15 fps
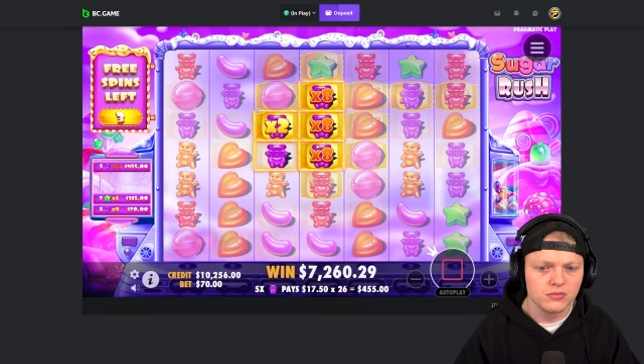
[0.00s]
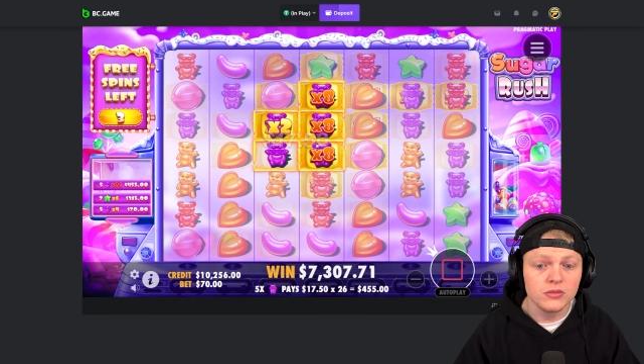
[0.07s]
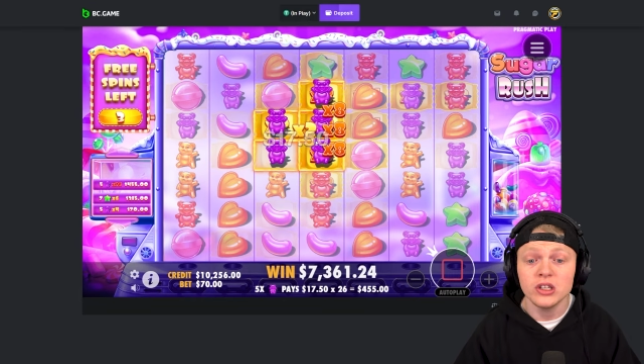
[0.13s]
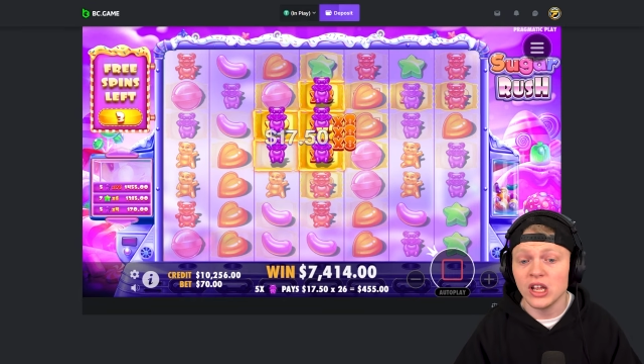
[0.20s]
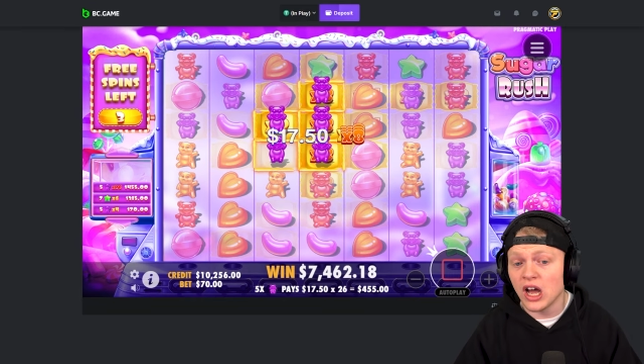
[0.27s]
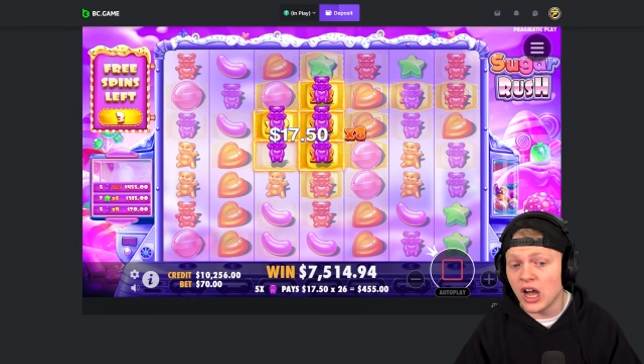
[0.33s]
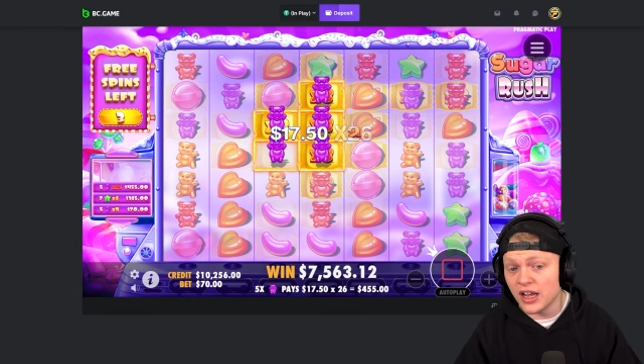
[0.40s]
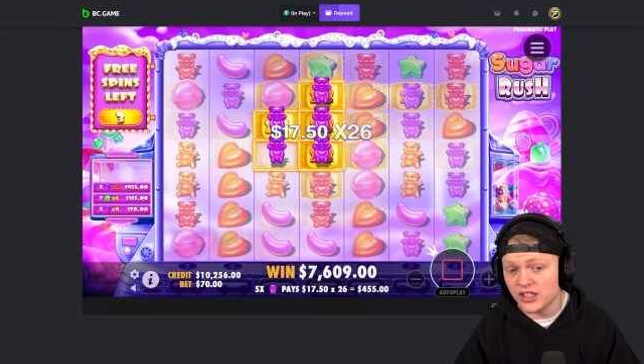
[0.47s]

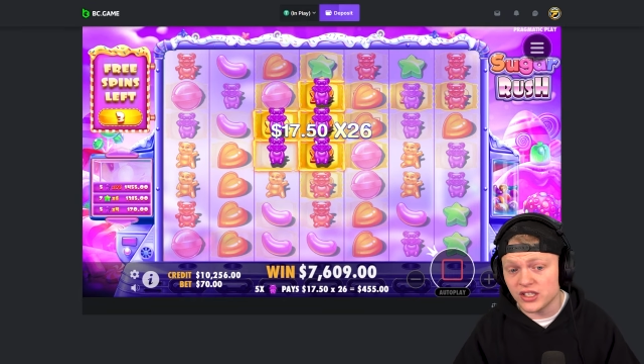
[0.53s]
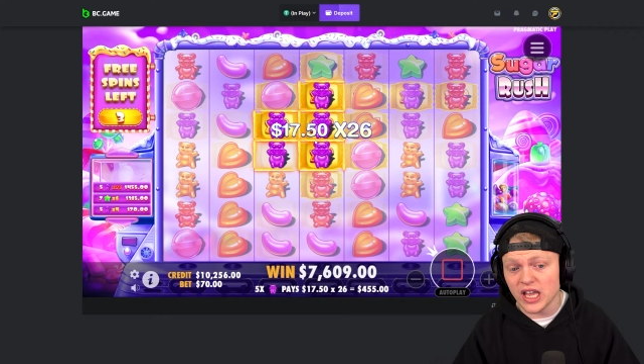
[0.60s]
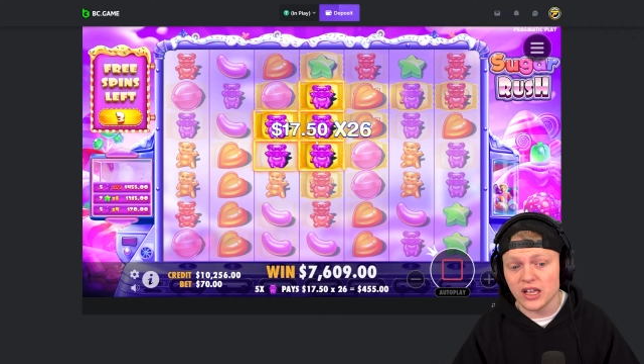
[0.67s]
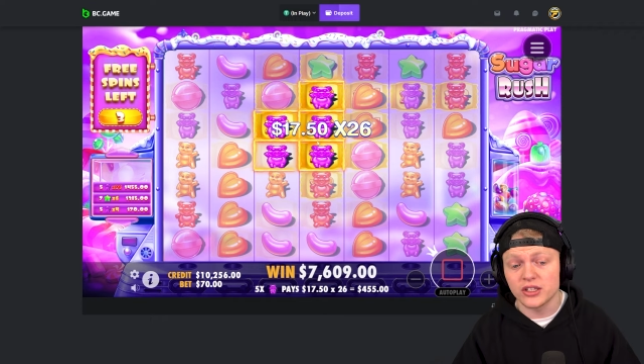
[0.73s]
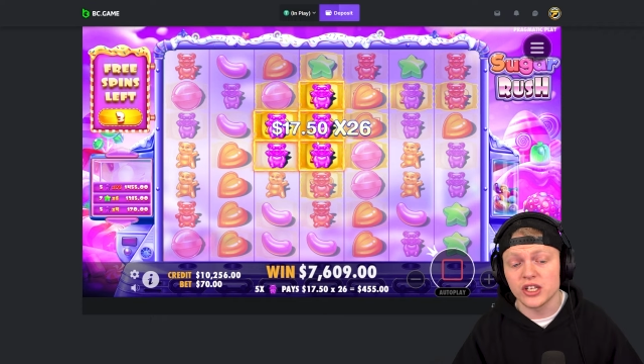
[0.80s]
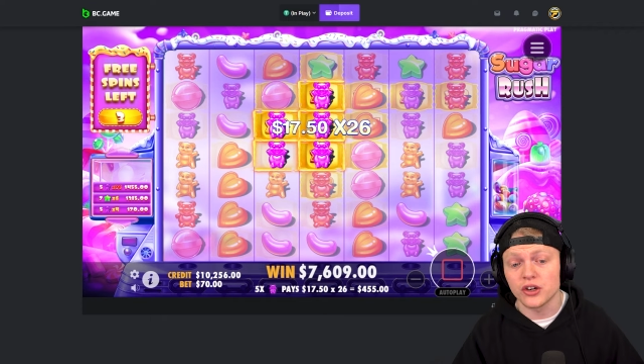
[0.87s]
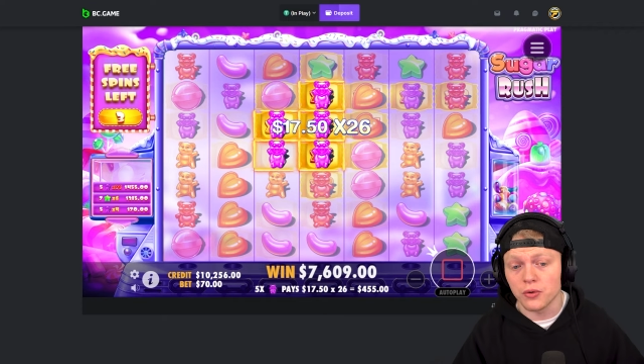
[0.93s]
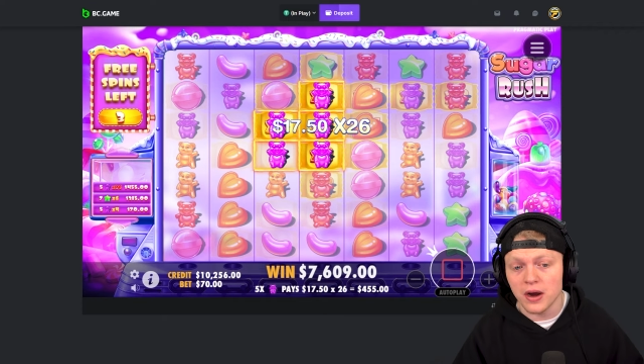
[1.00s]
Nice,
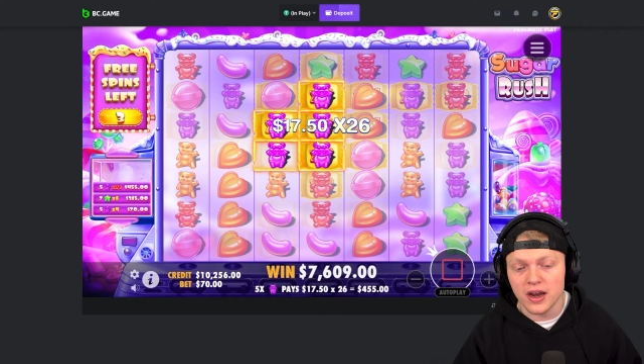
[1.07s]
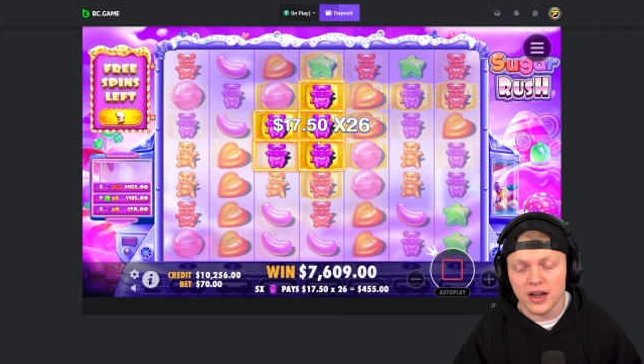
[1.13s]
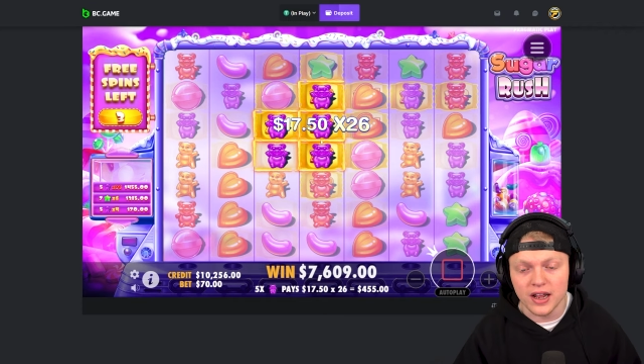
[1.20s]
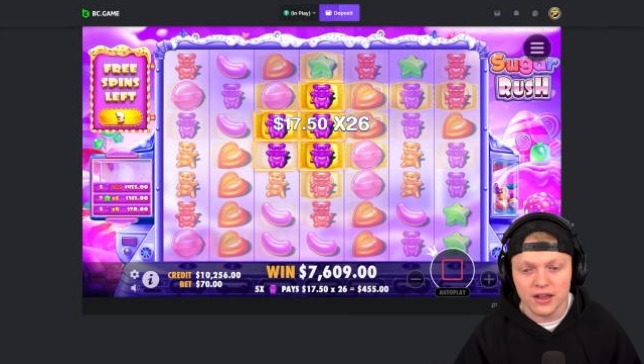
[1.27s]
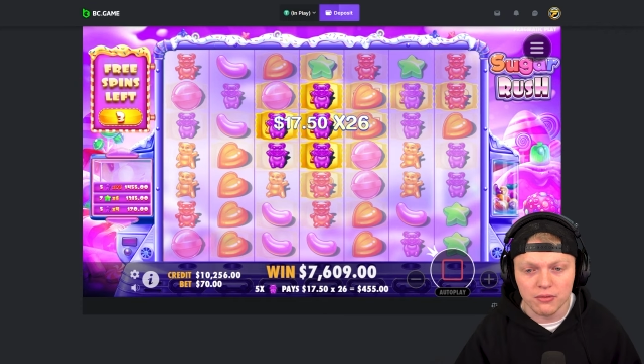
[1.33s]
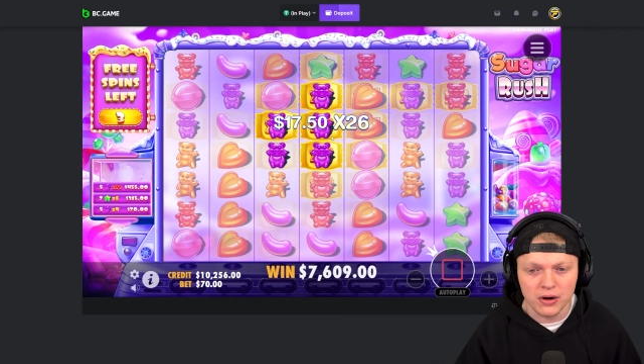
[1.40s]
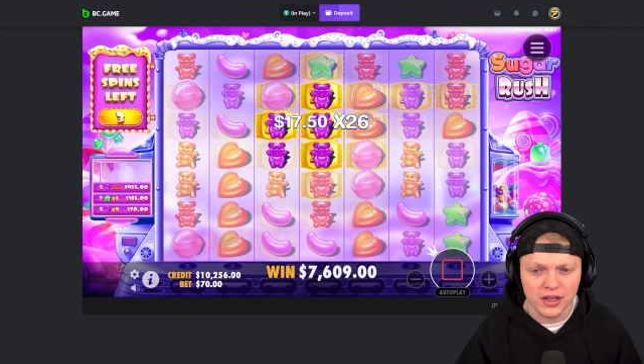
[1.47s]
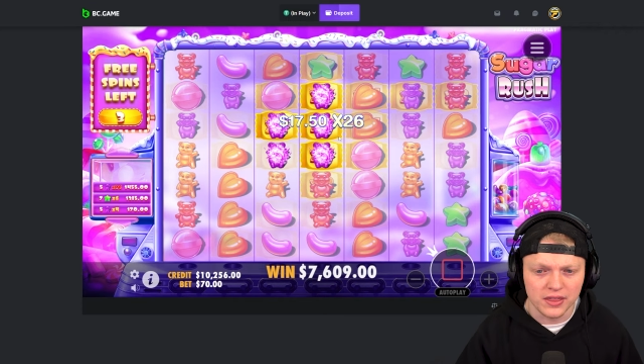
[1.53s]
that's a great
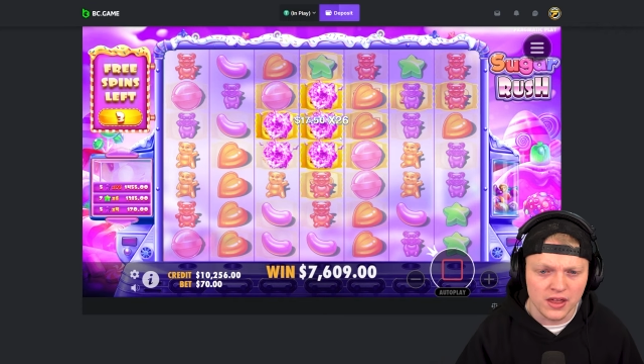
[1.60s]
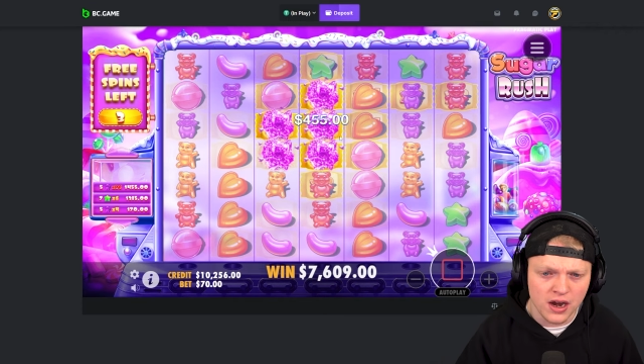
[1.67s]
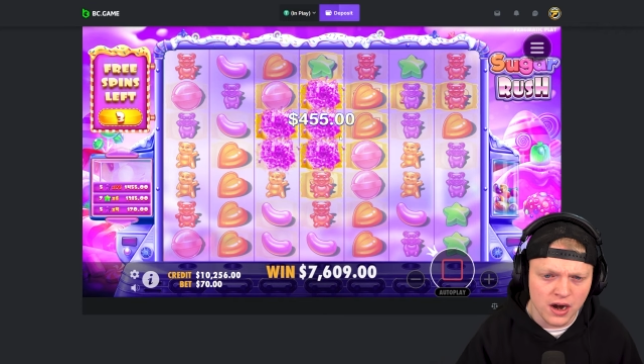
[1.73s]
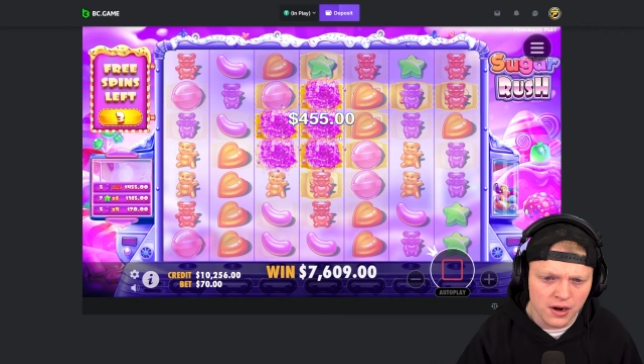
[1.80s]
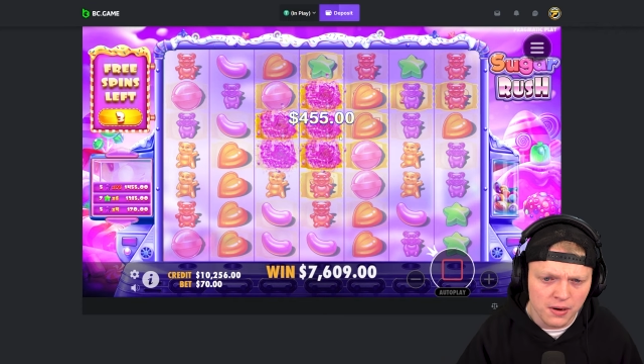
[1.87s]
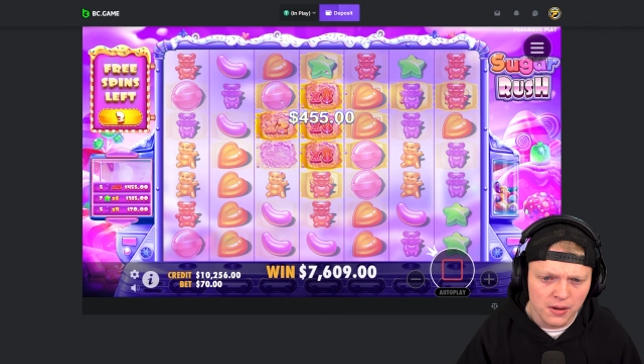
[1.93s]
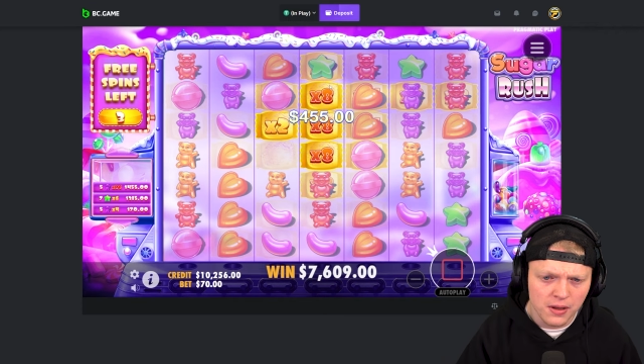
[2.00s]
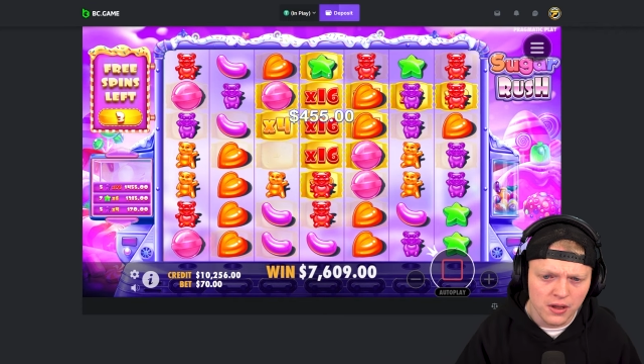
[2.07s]
hit right there.